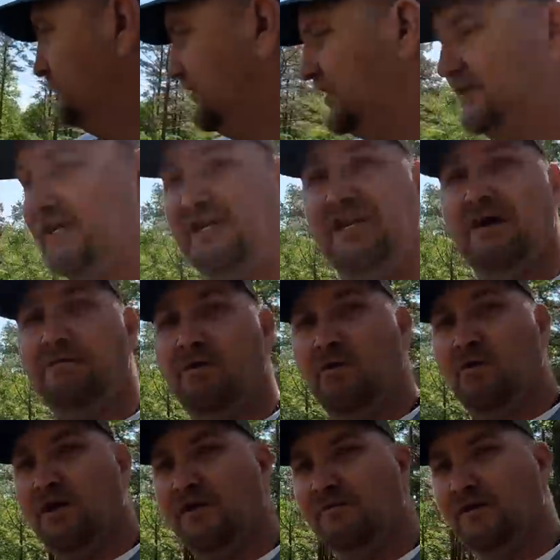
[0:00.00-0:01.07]
But the number
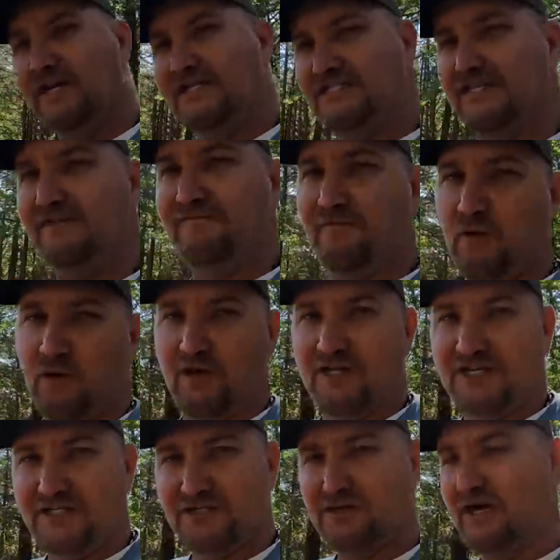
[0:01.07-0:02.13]
one reason for this